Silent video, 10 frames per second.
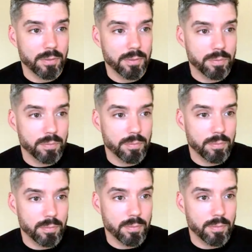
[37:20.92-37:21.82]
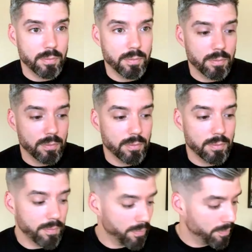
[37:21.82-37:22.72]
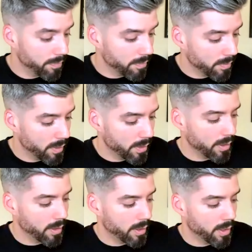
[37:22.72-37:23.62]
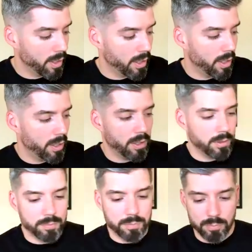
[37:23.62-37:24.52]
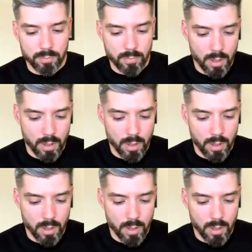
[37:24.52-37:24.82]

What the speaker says: (no one is talking)